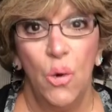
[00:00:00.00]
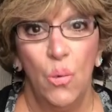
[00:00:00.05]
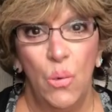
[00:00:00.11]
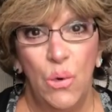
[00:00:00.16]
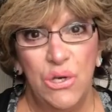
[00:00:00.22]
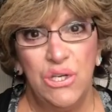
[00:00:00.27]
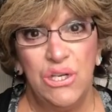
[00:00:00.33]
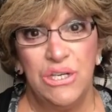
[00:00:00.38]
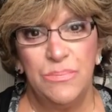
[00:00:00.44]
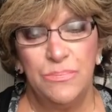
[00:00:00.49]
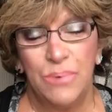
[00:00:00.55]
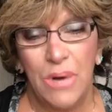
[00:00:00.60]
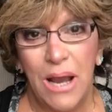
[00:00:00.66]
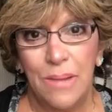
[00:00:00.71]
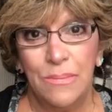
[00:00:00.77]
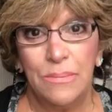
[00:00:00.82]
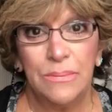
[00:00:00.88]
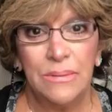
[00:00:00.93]
which is
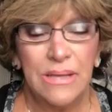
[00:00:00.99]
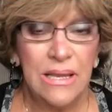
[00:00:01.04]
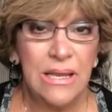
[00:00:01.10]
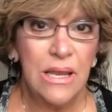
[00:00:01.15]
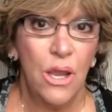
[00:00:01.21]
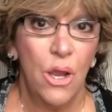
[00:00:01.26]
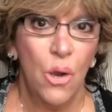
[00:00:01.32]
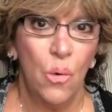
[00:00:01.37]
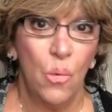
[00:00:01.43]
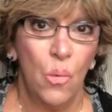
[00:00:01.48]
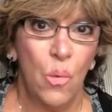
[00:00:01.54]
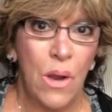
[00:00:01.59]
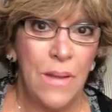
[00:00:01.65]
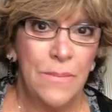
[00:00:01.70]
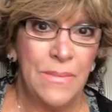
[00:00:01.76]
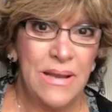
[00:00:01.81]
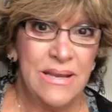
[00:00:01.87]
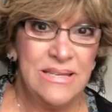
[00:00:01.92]
probably
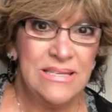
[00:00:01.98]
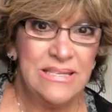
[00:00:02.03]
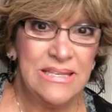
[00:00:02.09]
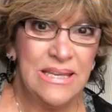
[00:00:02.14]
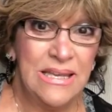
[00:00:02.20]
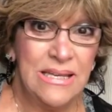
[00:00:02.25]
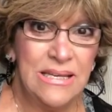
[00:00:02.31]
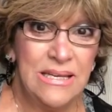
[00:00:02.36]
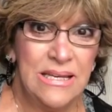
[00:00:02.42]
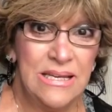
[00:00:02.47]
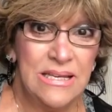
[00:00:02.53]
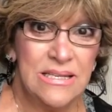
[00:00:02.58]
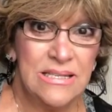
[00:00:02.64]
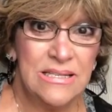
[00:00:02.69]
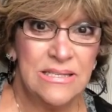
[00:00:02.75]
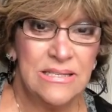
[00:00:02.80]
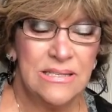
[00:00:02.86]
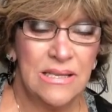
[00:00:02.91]
why my skin
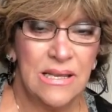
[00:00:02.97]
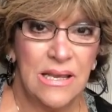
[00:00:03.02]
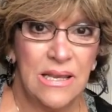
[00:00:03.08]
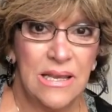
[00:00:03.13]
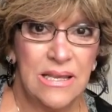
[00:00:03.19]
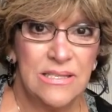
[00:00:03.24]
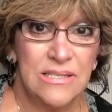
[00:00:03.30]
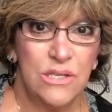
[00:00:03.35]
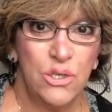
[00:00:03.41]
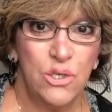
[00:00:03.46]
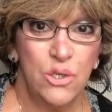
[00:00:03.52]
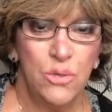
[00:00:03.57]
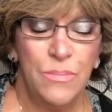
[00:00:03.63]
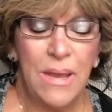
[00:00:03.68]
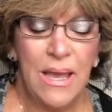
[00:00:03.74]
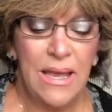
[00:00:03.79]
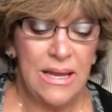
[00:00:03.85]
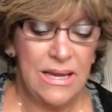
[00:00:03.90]
is, isn't
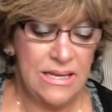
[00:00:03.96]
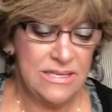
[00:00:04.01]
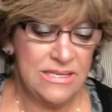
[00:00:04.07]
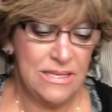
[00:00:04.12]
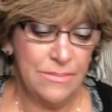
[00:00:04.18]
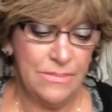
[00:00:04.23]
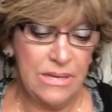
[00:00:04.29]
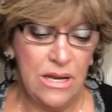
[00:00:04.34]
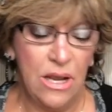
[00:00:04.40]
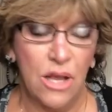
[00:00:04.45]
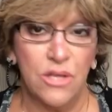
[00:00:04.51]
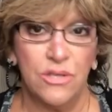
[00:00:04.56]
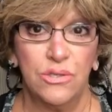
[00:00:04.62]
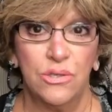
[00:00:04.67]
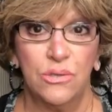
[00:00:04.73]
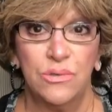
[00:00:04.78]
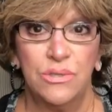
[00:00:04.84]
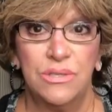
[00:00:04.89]
too bad. And somebody
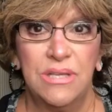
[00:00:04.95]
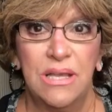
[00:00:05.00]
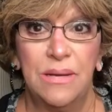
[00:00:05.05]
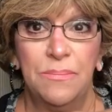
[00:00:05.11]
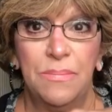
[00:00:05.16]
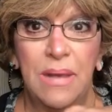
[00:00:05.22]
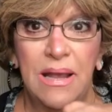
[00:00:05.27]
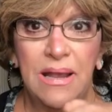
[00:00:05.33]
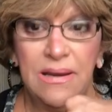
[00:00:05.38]
also said